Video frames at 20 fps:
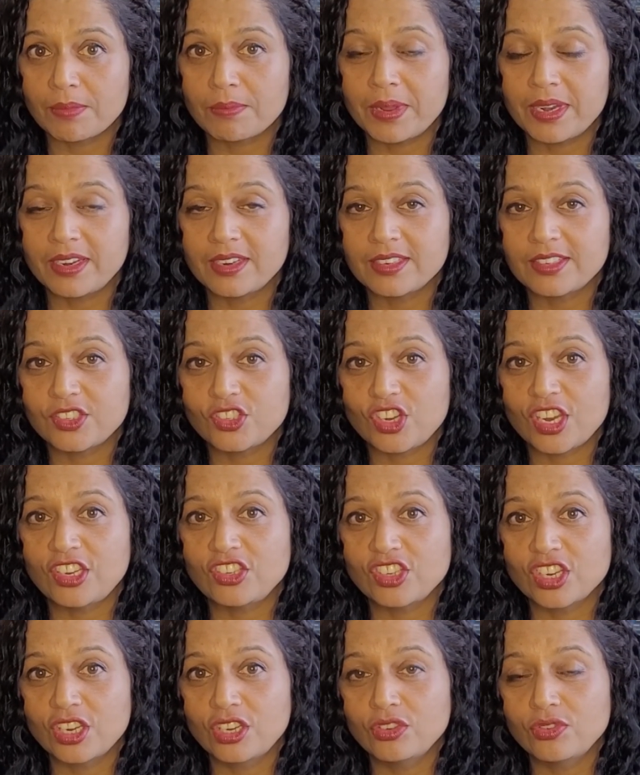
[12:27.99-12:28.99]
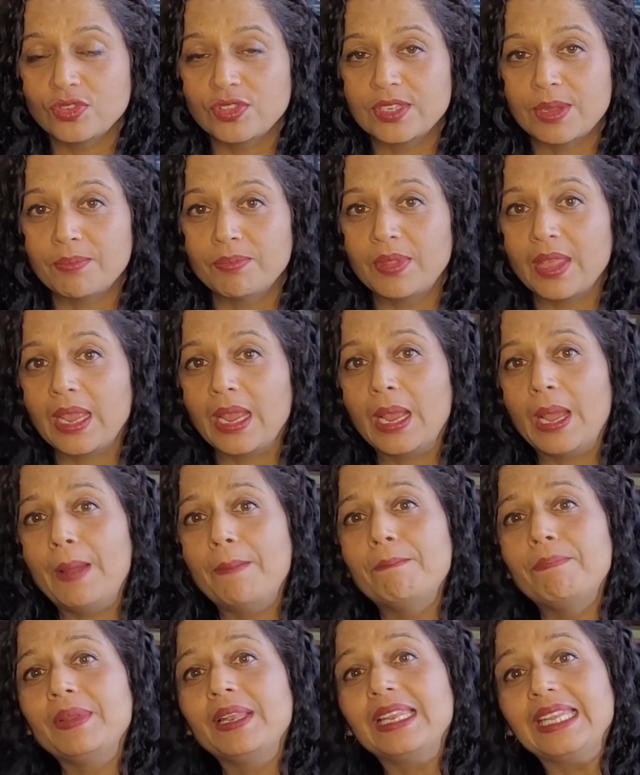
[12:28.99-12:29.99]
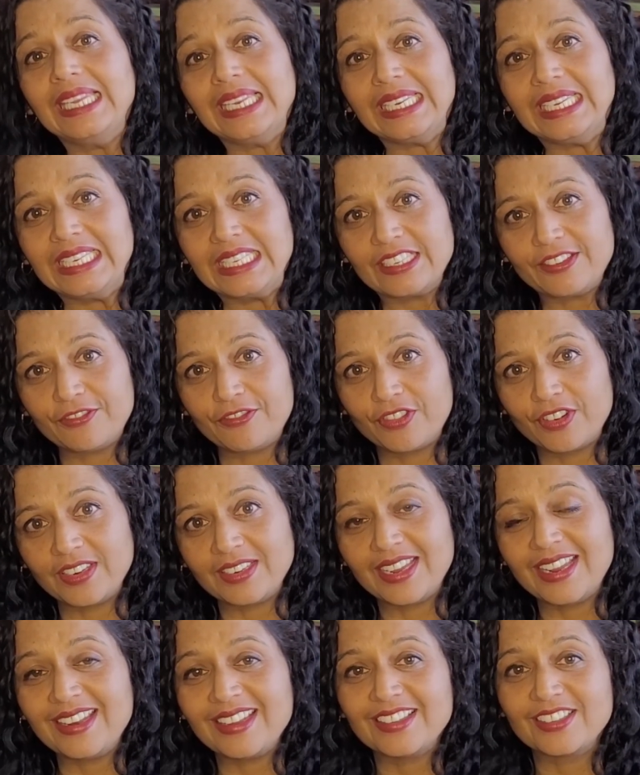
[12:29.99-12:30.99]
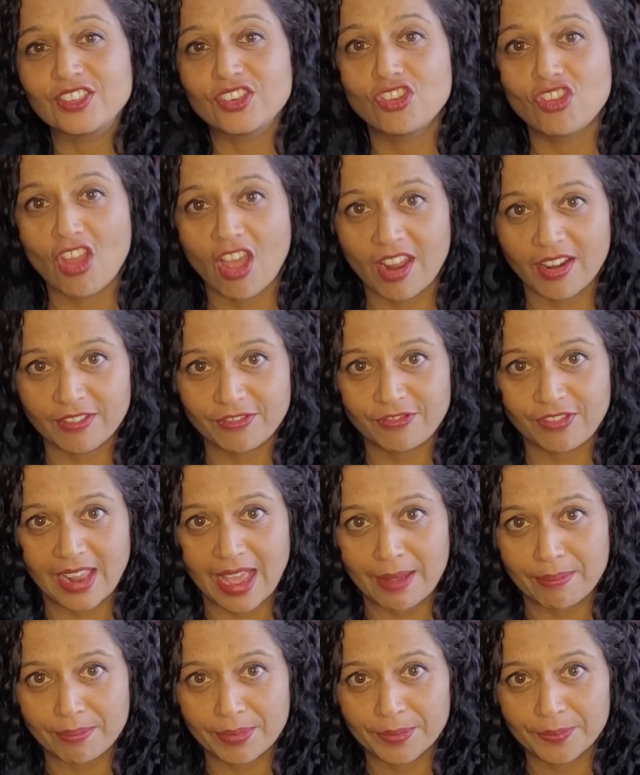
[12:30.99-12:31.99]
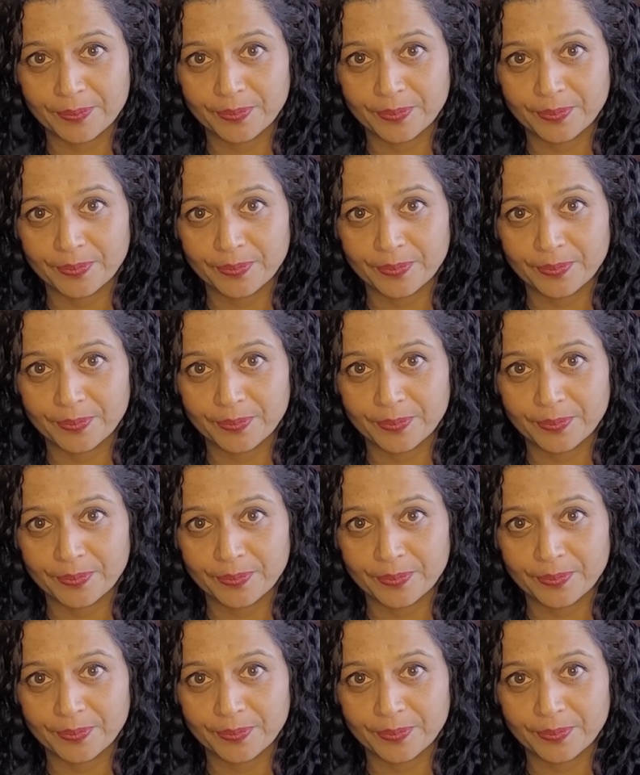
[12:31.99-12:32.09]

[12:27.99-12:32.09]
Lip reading: but it is changing into something completely different. It is not a flap.